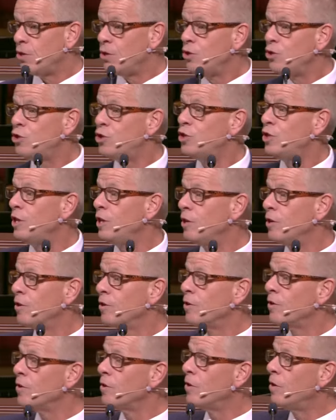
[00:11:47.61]

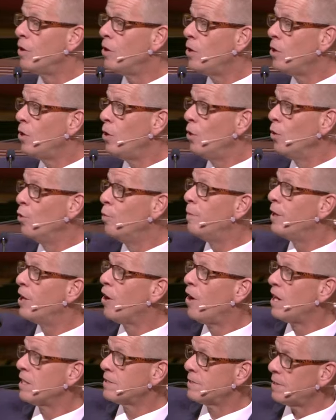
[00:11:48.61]
sheer
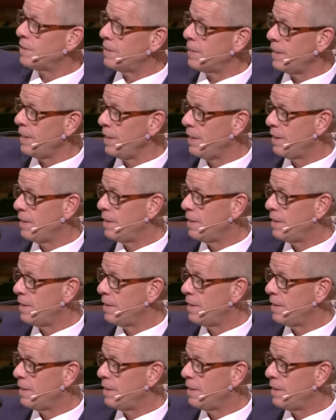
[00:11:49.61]
luminosity.